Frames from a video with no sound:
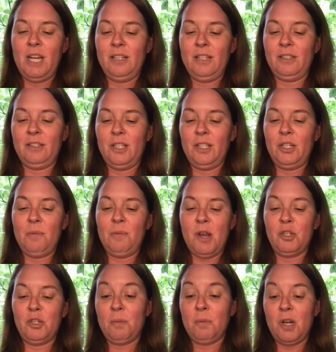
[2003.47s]
easily do
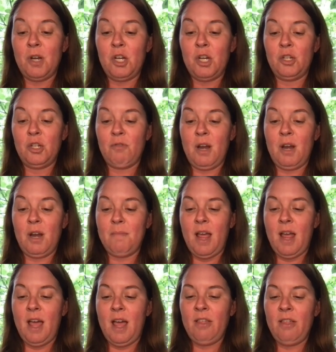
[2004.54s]
my germination rate
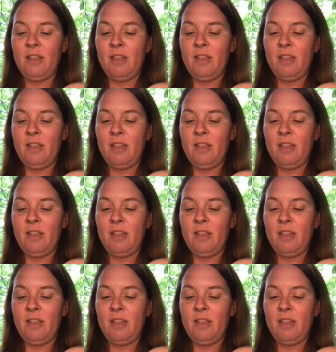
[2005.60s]
math.